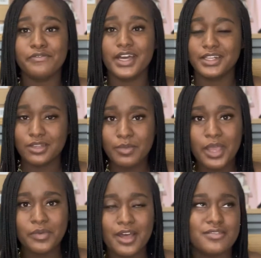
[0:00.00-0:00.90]
finally made
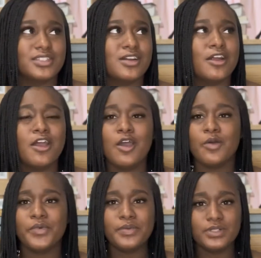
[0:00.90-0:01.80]
when I was there,
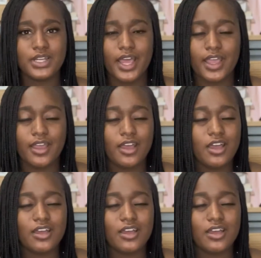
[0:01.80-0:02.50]
we was like,